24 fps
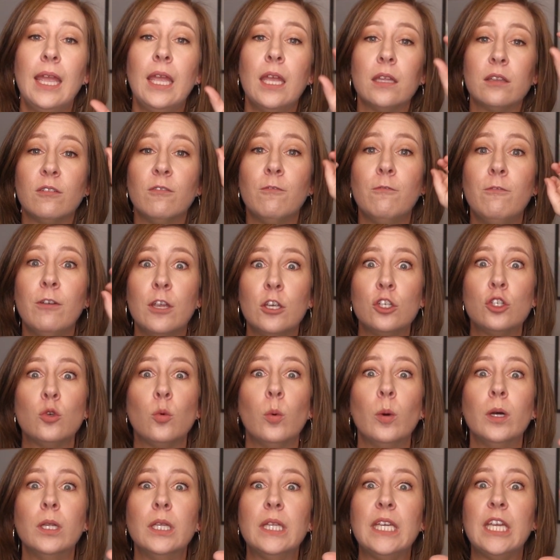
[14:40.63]
it's
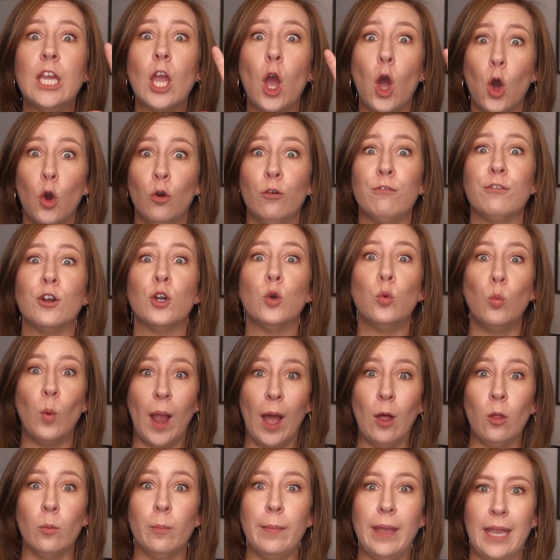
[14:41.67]
visually
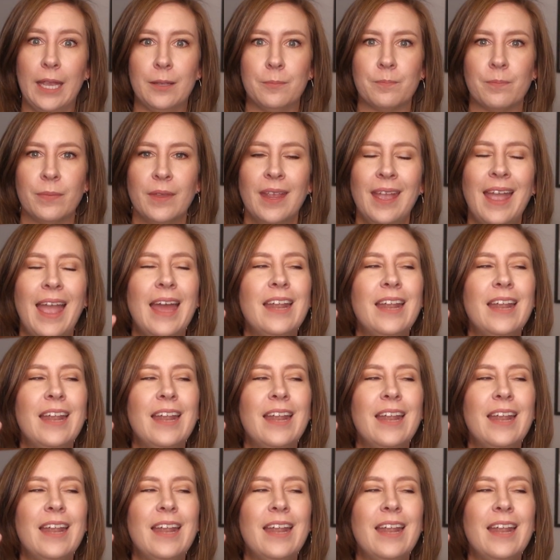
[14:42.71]
overwhelming.